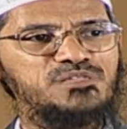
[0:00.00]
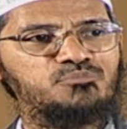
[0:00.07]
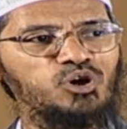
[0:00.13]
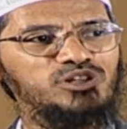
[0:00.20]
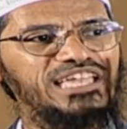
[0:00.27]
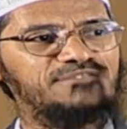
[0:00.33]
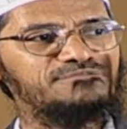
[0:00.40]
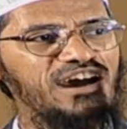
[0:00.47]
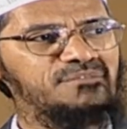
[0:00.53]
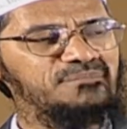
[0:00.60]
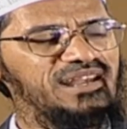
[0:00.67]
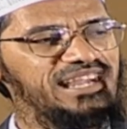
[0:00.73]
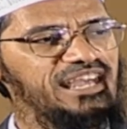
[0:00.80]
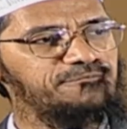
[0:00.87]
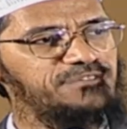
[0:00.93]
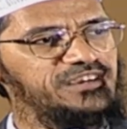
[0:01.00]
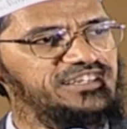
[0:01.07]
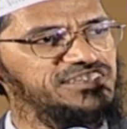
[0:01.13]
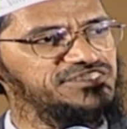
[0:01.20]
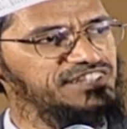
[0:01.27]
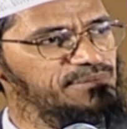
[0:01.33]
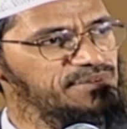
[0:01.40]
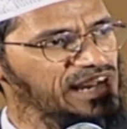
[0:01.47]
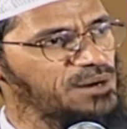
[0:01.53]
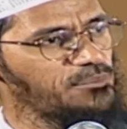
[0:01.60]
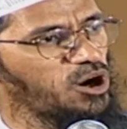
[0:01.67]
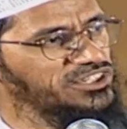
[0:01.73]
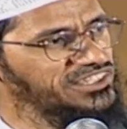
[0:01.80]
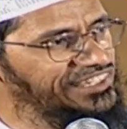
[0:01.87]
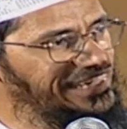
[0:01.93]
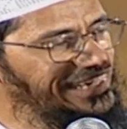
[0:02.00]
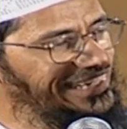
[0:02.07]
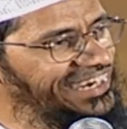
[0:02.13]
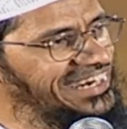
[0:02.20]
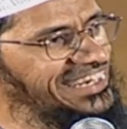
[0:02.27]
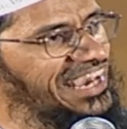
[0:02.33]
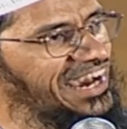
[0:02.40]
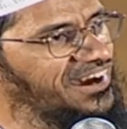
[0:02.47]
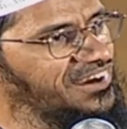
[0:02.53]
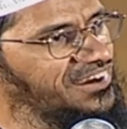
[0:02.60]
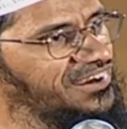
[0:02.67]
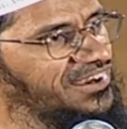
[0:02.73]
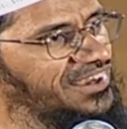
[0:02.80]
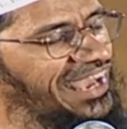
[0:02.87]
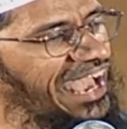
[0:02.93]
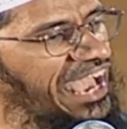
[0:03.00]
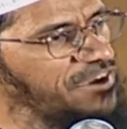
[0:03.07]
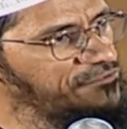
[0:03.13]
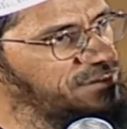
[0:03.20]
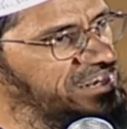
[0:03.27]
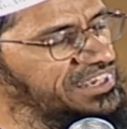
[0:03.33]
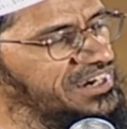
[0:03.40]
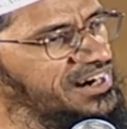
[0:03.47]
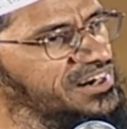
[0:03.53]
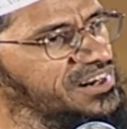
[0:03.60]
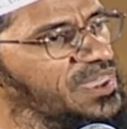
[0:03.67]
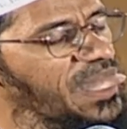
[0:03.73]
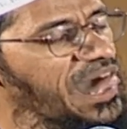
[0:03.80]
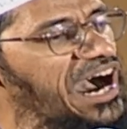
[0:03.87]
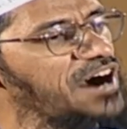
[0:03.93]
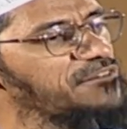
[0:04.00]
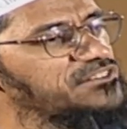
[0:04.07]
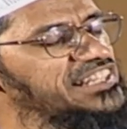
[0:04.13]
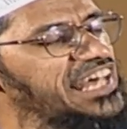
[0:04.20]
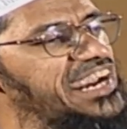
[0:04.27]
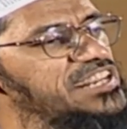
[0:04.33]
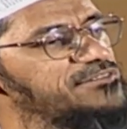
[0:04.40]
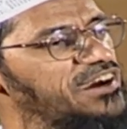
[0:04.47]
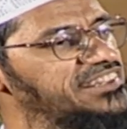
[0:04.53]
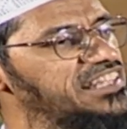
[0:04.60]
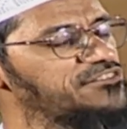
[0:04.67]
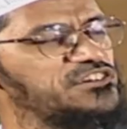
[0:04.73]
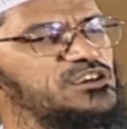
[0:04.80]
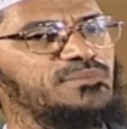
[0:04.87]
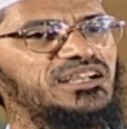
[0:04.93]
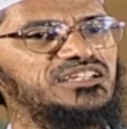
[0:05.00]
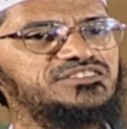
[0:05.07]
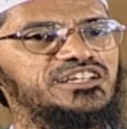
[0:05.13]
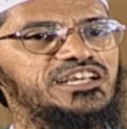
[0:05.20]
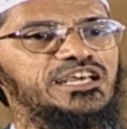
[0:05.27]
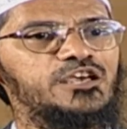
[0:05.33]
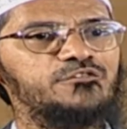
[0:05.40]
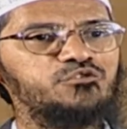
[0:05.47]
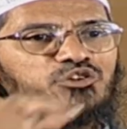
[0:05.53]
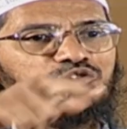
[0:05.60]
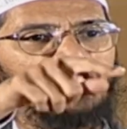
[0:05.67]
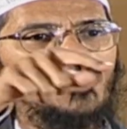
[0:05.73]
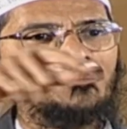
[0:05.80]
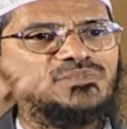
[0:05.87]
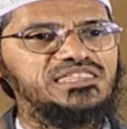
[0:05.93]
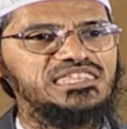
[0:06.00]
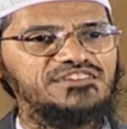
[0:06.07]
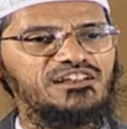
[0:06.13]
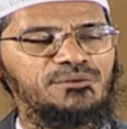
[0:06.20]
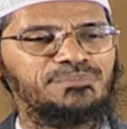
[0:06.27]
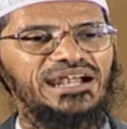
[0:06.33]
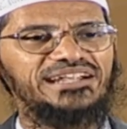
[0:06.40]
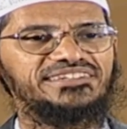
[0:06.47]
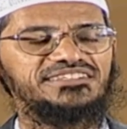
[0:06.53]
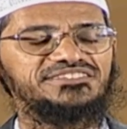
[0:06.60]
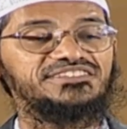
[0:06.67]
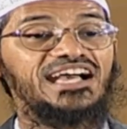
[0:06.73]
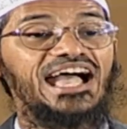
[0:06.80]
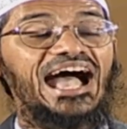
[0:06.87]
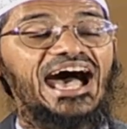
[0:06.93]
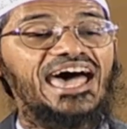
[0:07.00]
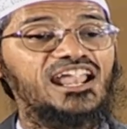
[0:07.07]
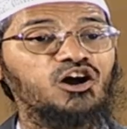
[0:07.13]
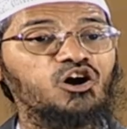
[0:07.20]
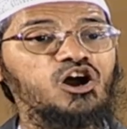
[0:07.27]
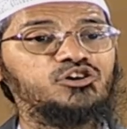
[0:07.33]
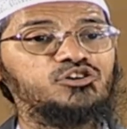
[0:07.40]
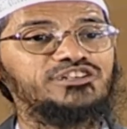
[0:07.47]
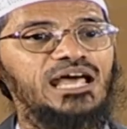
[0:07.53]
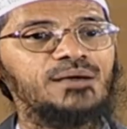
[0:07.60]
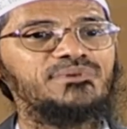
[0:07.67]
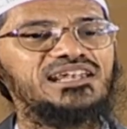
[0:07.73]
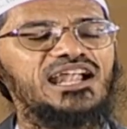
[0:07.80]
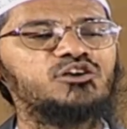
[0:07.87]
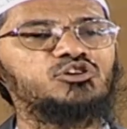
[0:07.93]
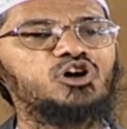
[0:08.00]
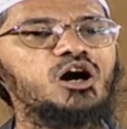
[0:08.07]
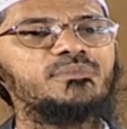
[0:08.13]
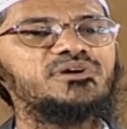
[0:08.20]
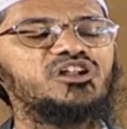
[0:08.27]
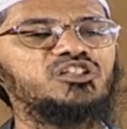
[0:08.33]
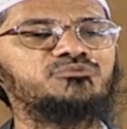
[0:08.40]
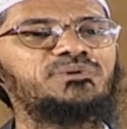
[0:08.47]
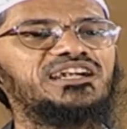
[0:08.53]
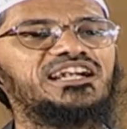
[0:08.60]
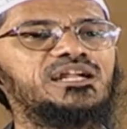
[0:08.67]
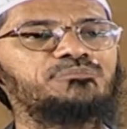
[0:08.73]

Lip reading: means more than 1 million fetuses are being aborted in India every year after they identified they're females. If you stop this evil practice, and according to Tamil Nadu Government Hospital